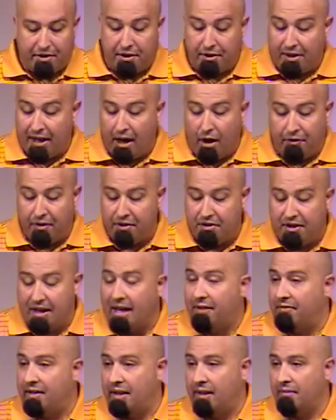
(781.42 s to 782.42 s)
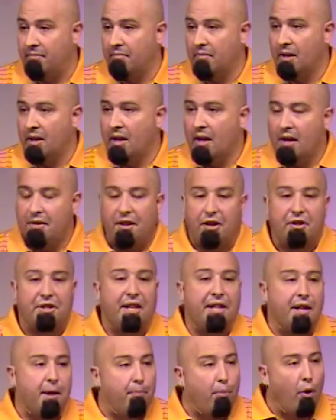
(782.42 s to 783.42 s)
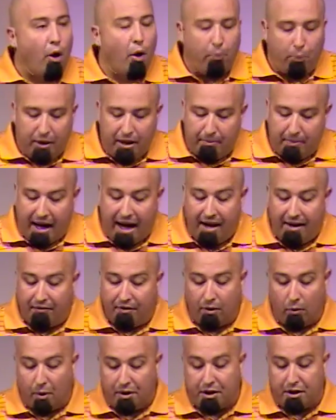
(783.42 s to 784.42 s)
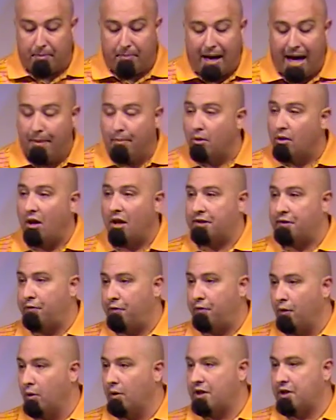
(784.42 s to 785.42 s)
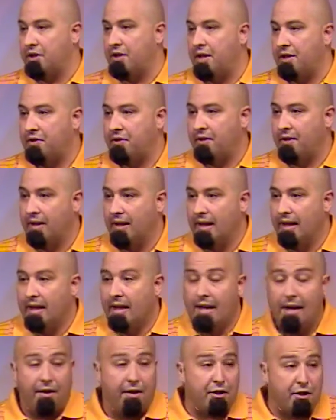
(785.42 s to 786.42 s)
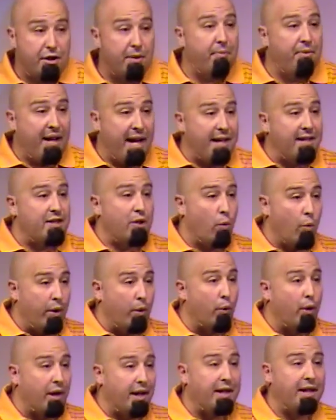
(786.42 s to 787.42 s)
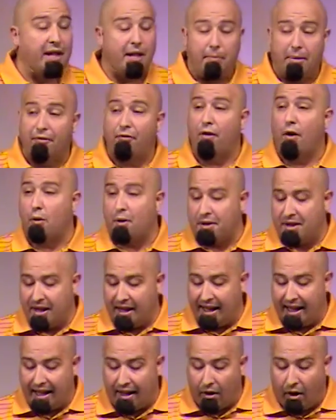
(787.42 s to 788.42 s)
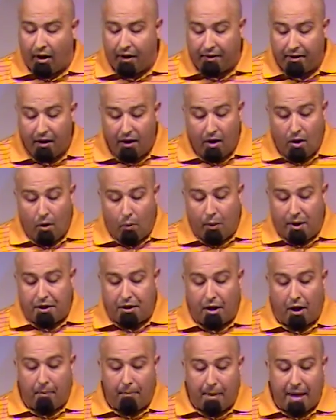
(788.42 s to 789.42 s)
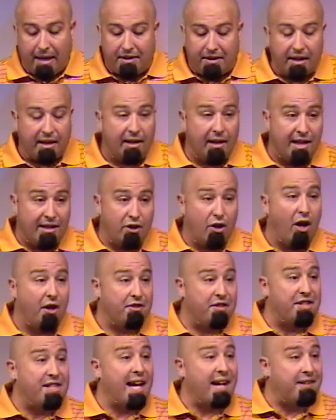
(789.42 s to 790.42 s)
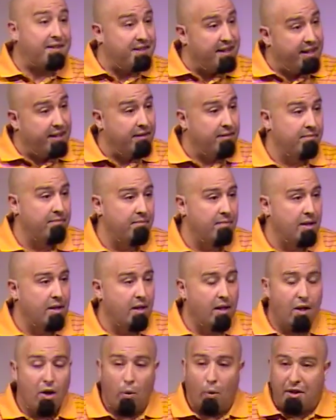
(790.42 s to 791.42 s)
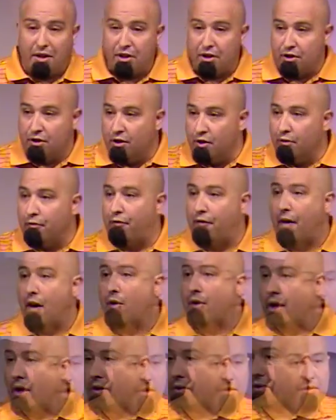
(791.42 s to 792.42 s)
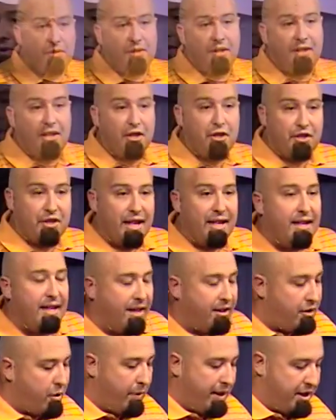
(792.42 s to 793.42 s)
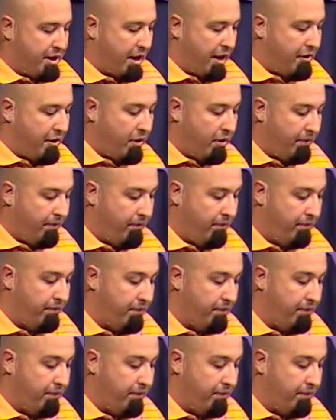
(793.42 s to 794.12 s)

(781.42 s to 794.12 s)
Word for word: There's health and safety, there's inappropriate behavior, which the Bible calls foolishness. There's some things that we really need to be focusing in on, which are basically, it's called sexting, which is nude photos that they're sending to each other.